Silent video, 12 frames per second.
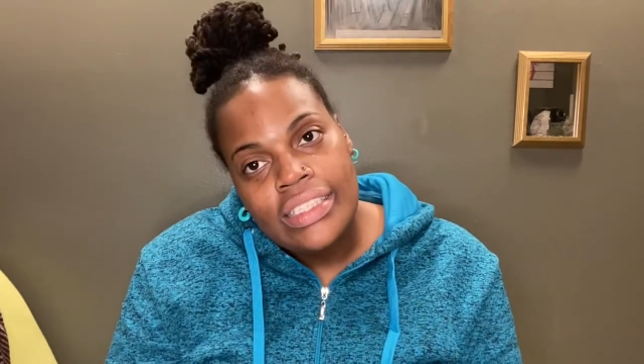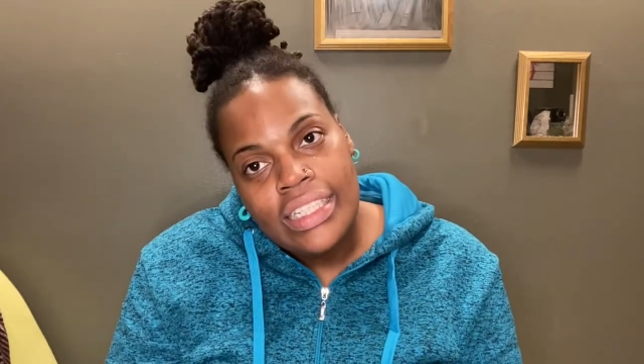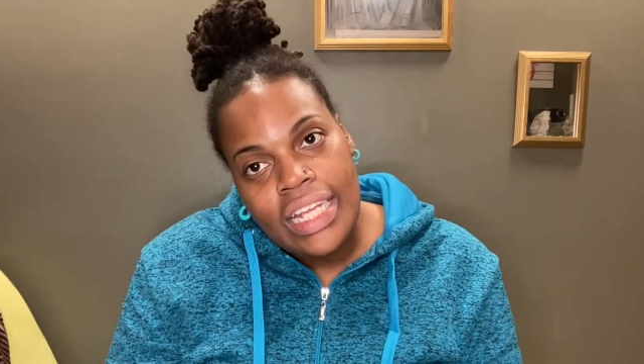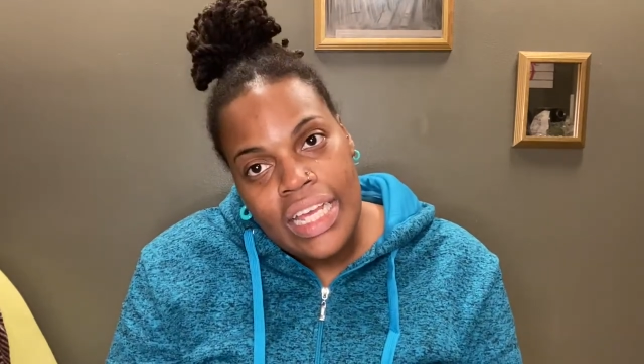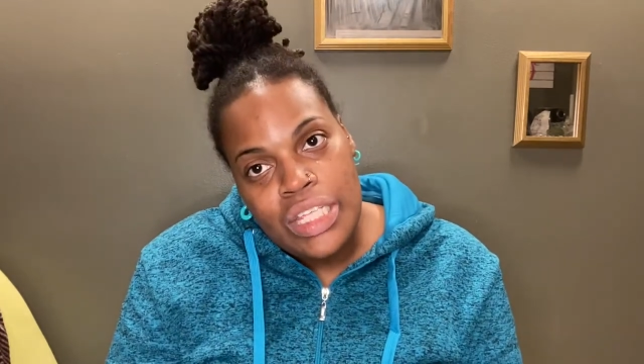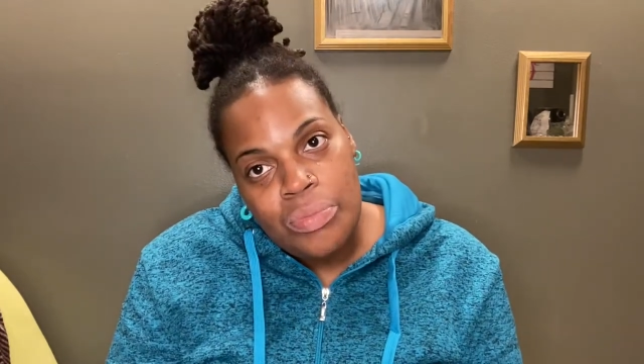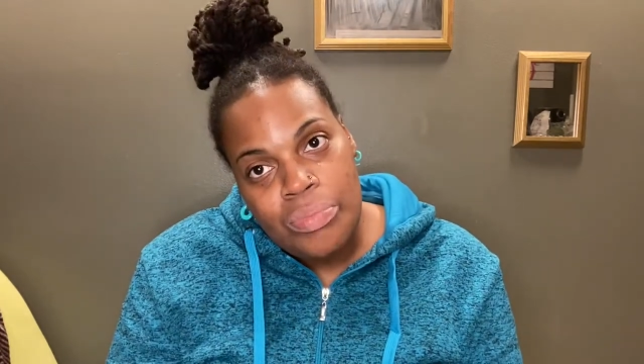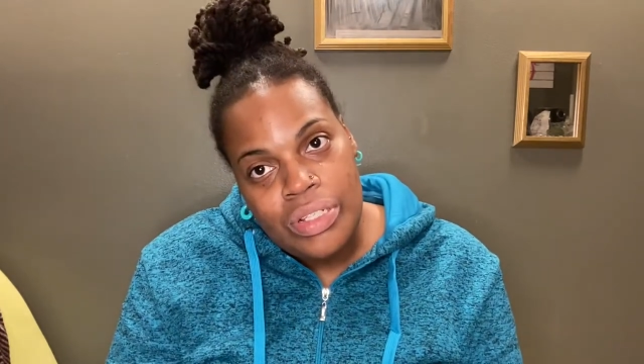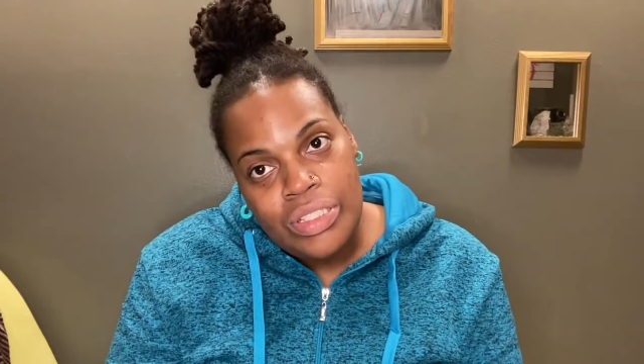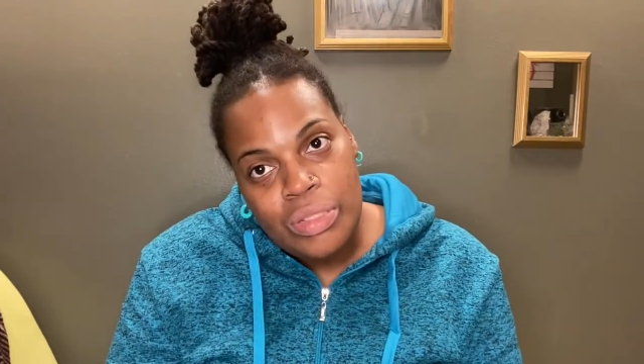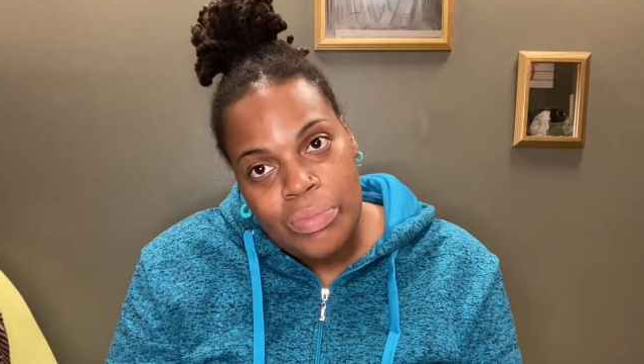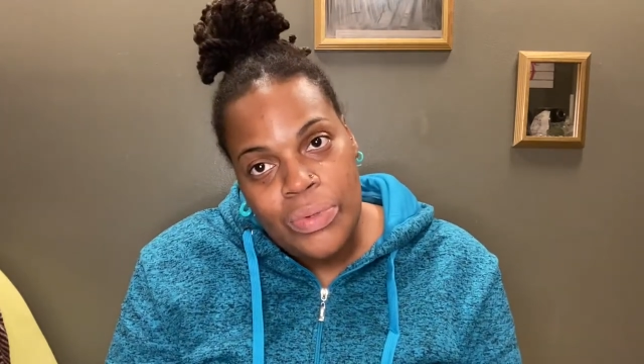Today's
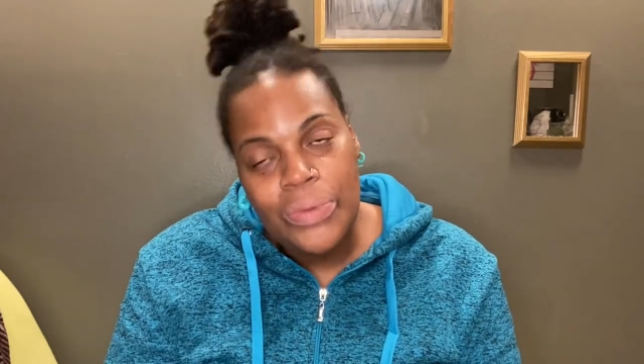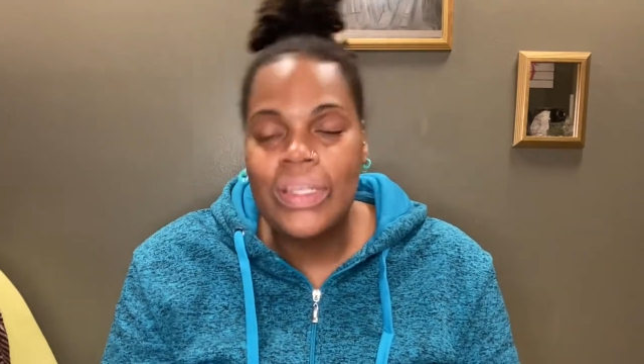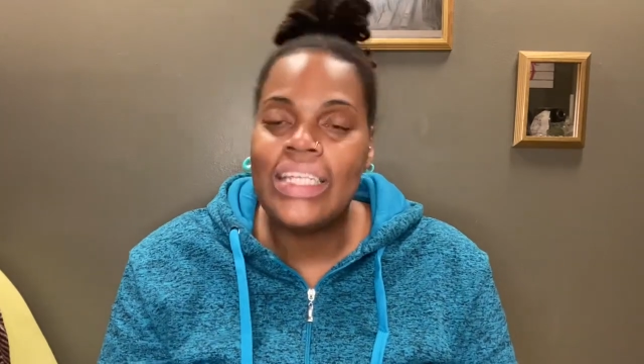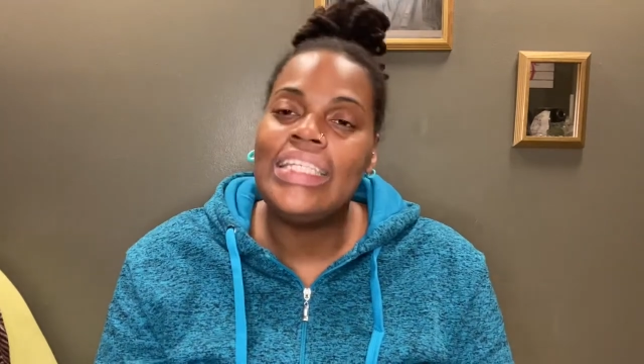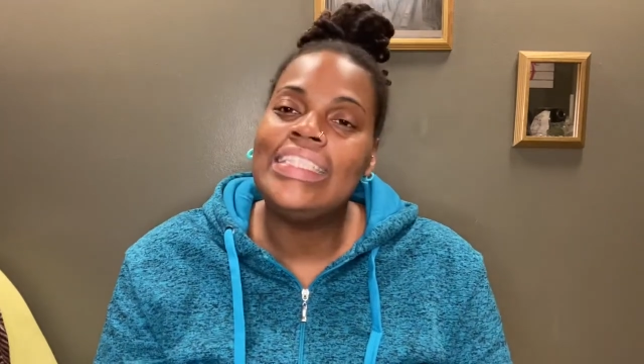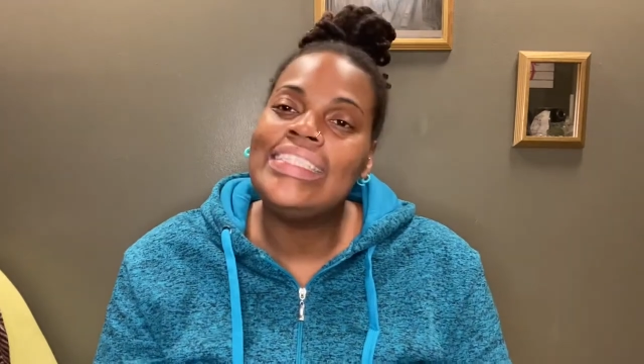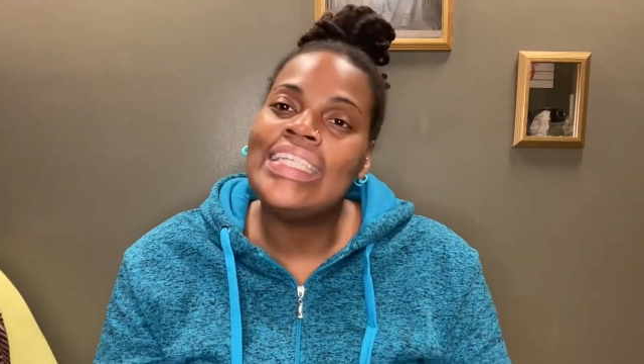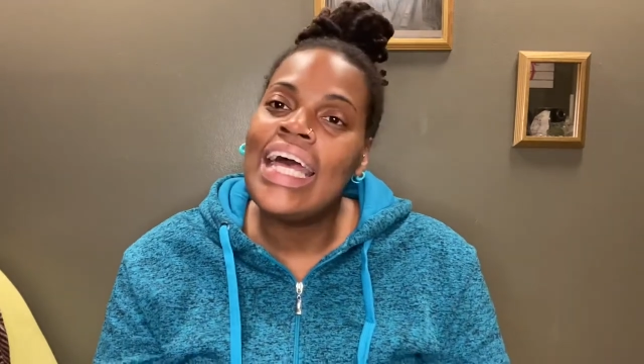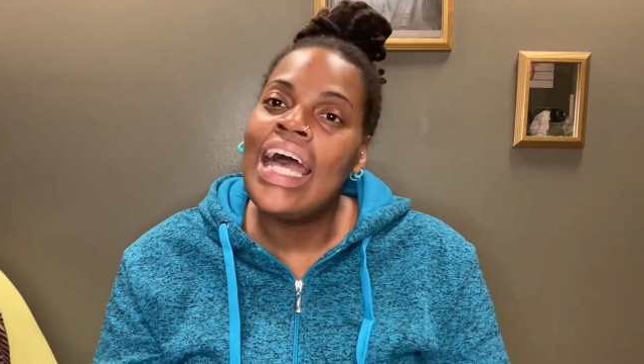principle is